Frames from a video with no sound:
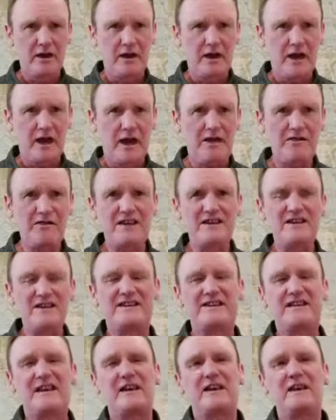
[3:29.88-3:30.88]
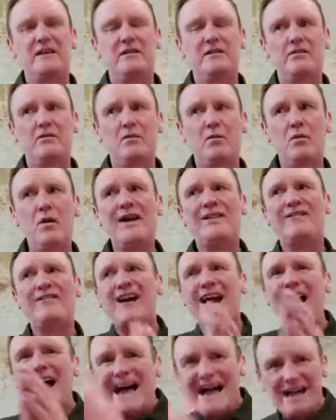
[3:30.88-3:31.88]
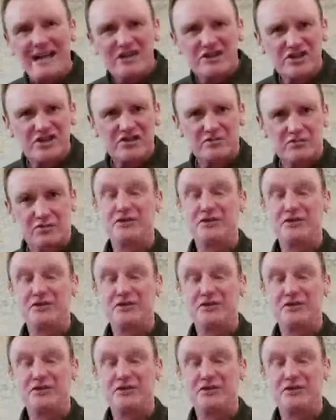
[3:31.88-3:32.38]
and then say, whereas,